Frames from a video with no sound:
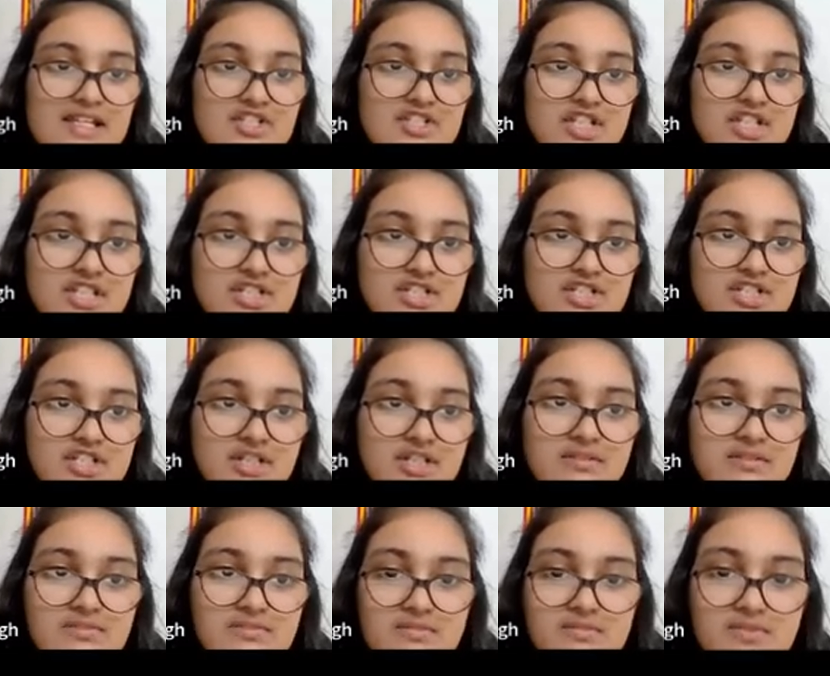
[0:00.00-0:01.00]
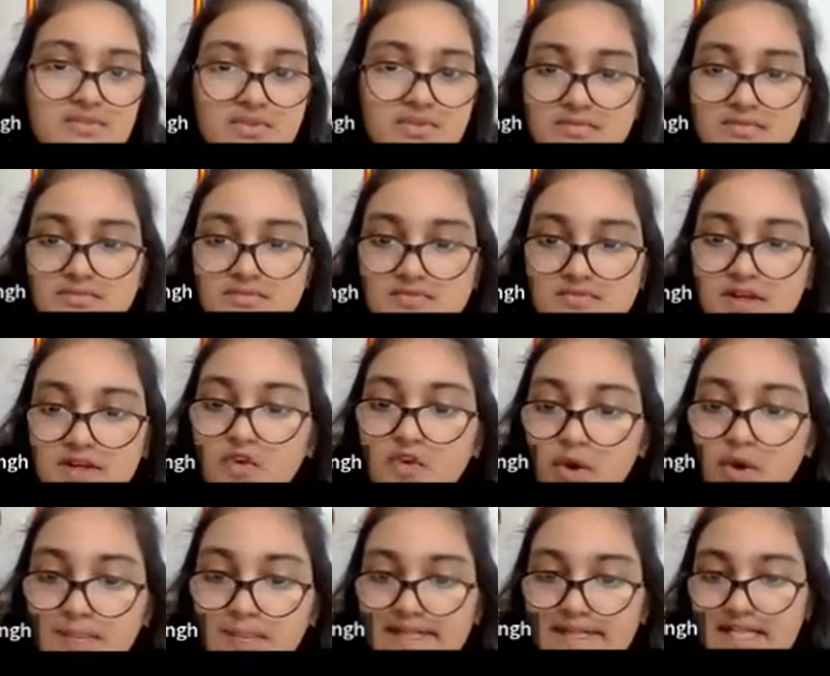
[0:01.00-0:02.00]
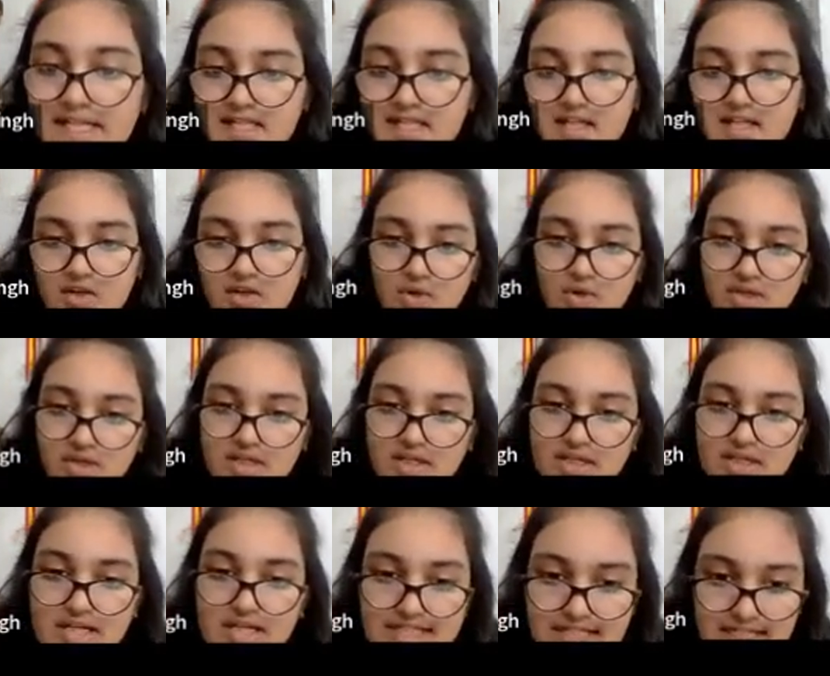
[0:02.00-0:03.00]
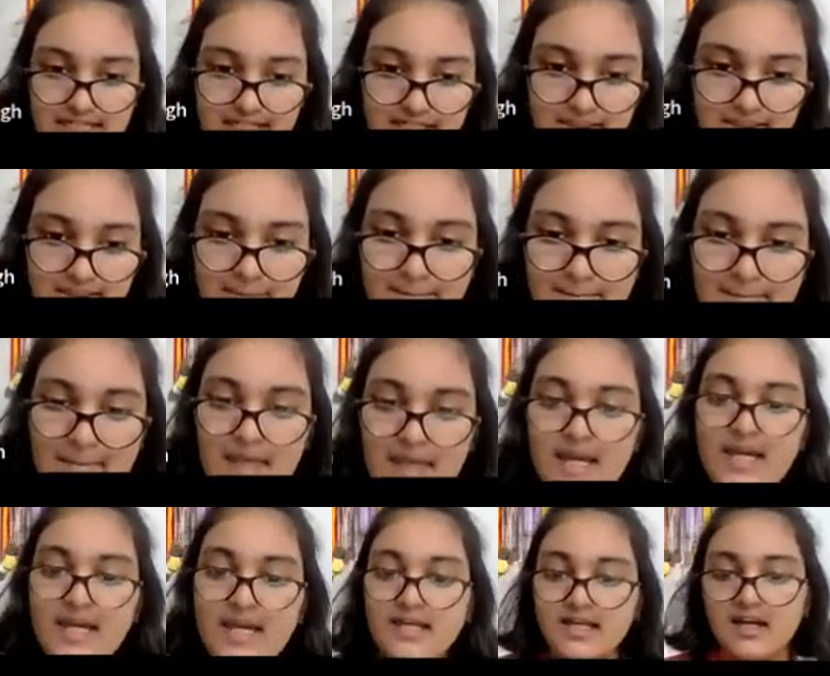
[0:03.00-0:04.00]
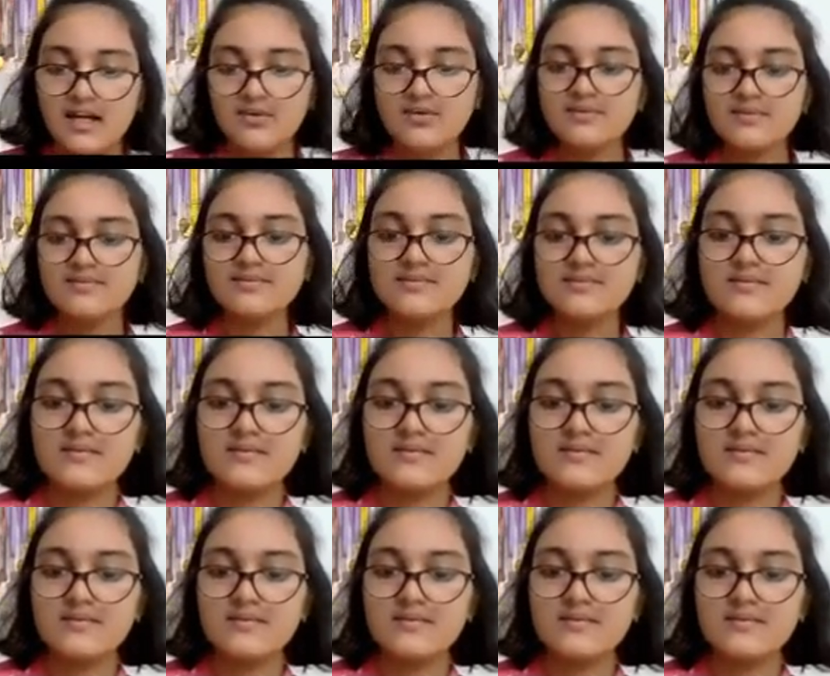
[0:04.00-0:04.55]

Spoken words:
has changed here. No, we have copied it, not cut it. Now,